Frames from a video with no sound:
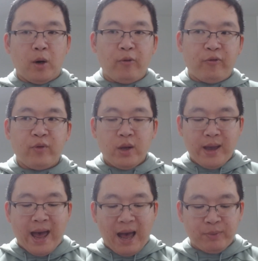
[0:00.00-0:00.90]
Both
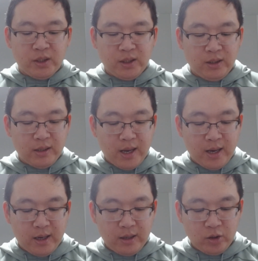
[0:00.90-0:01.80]
Happy Tea
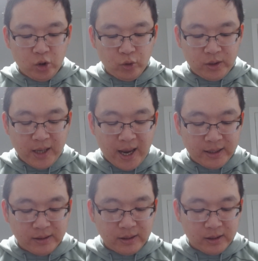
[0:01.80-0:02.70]
and
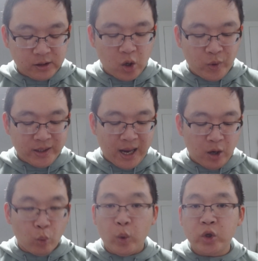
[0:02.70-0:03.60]
UTES is going
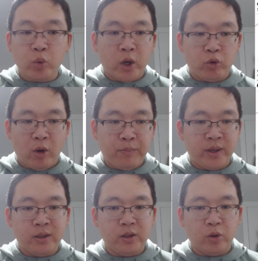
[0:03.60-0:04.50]
down. Which one do I
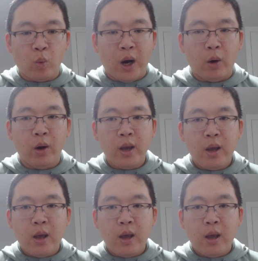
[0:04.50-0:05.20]
put into? Well,